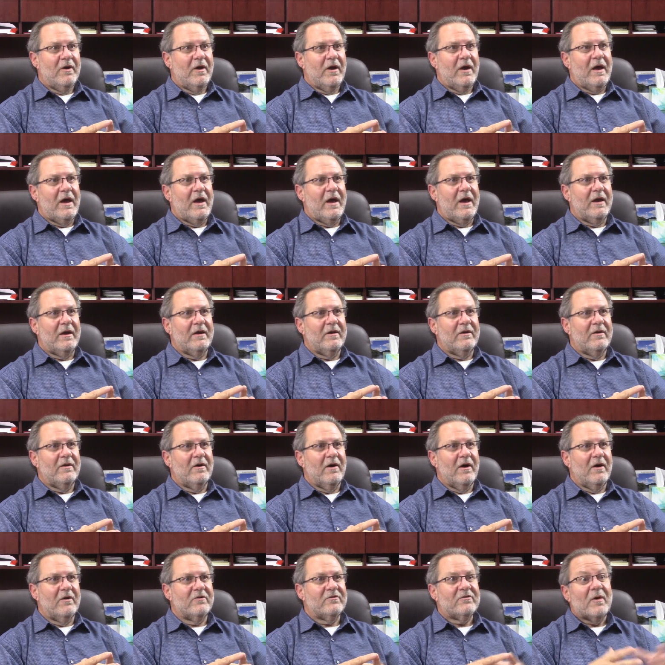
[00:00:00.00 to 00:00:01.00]
and
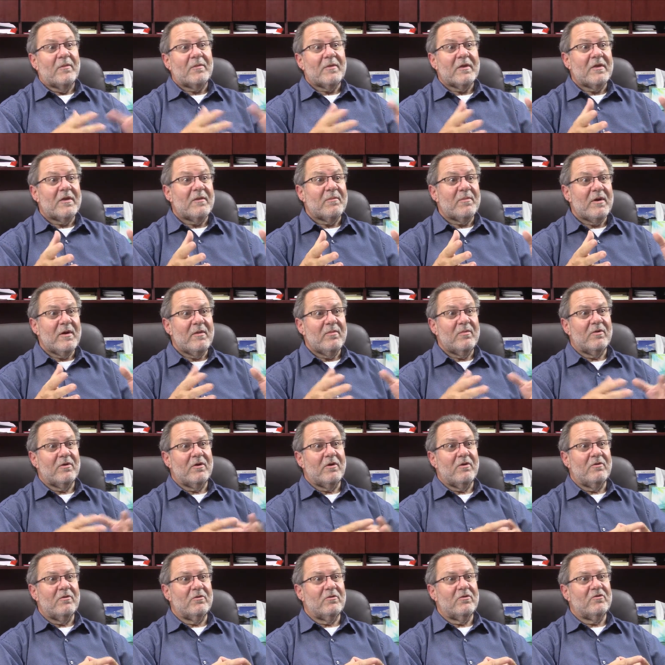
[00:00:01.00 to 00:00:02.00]
uh, something that people
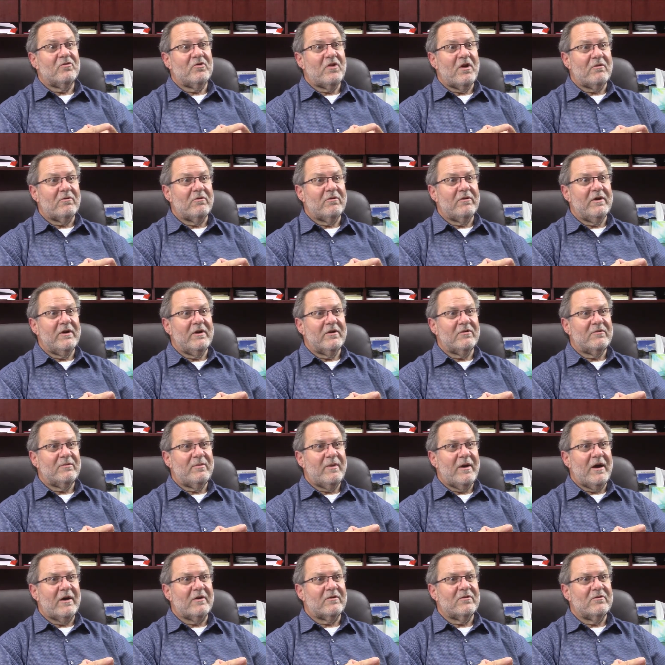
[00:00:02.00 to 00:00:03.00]
don't generally
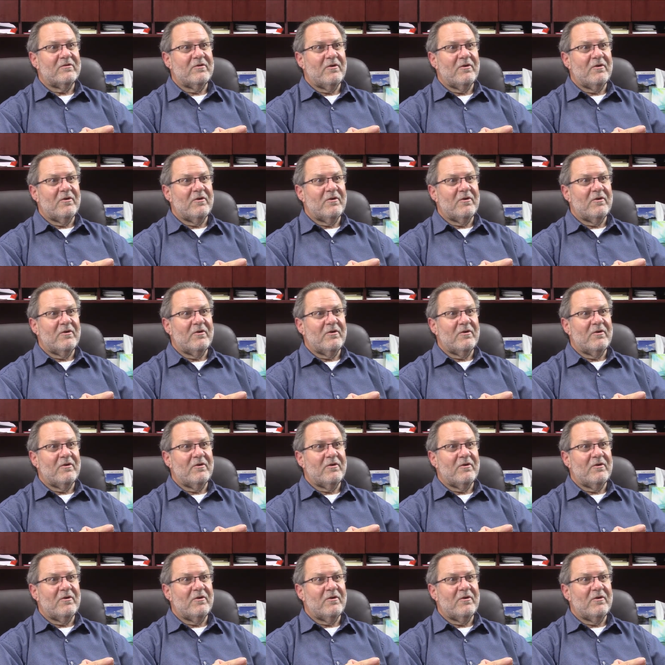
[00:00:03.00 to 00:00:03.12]
expect.